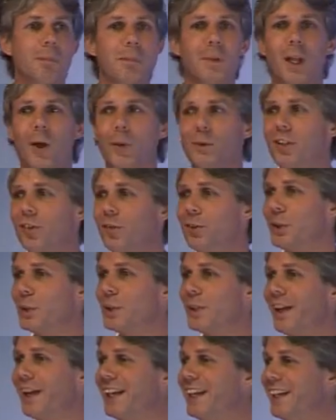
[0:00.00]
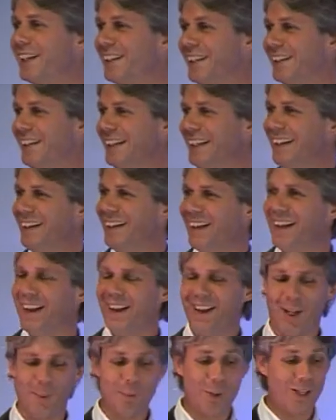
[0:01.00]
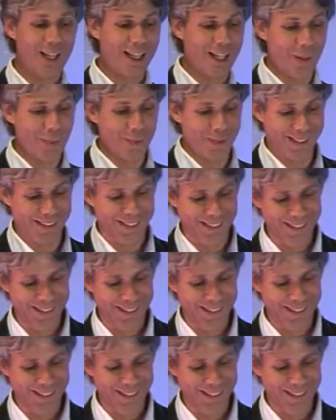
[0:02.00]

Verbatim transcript: No, it doesn't look like it. I'm not alone then.